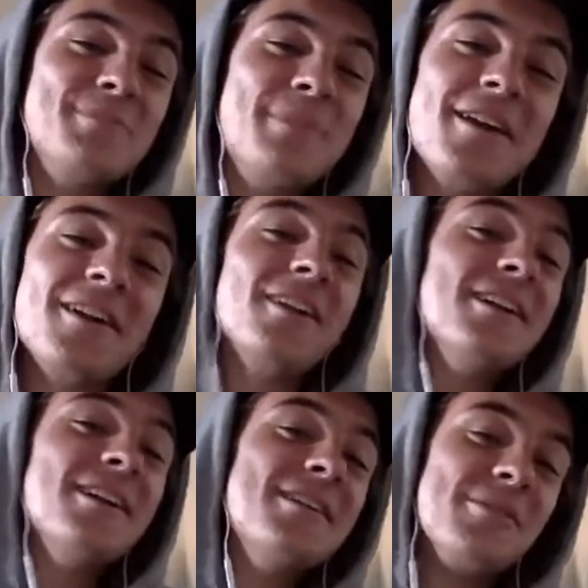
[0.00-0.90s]
It looks
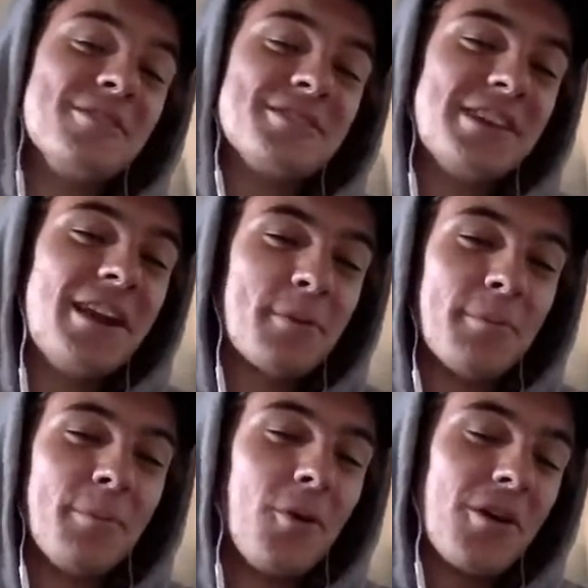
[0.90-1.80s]
better. When you're
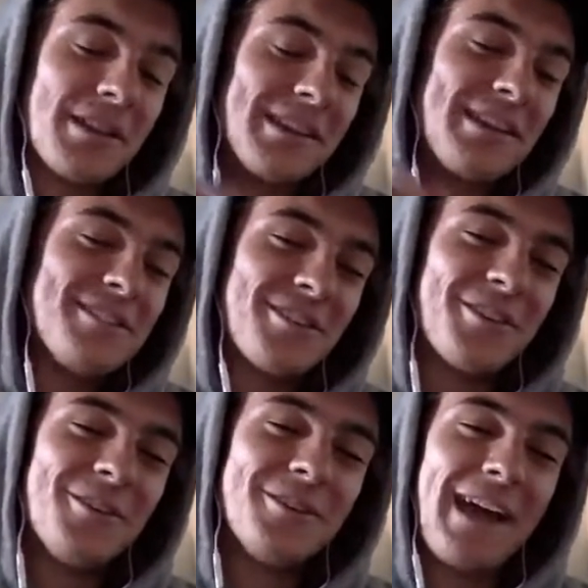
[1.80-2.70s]
setting up your board, it's
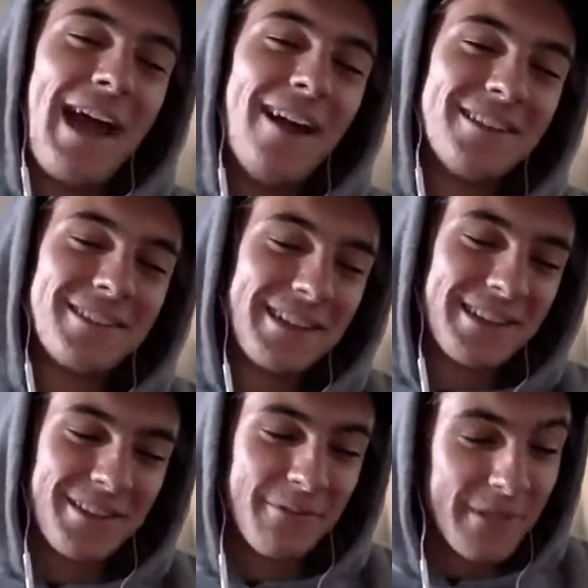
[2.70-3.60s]
easier to hold the Allen
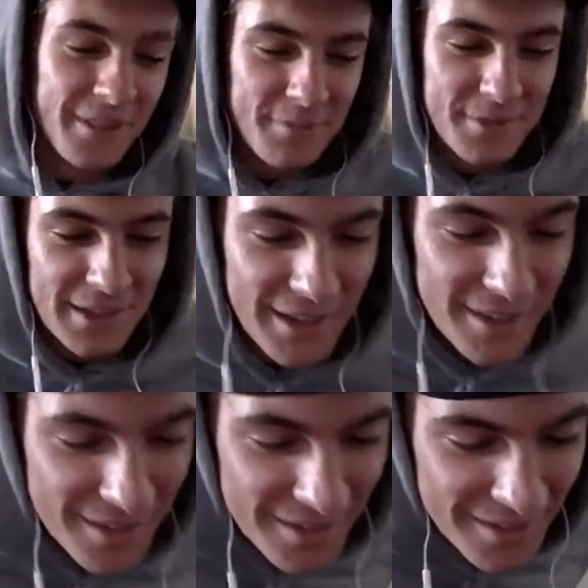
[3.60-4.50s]
thing than the Phillips thing.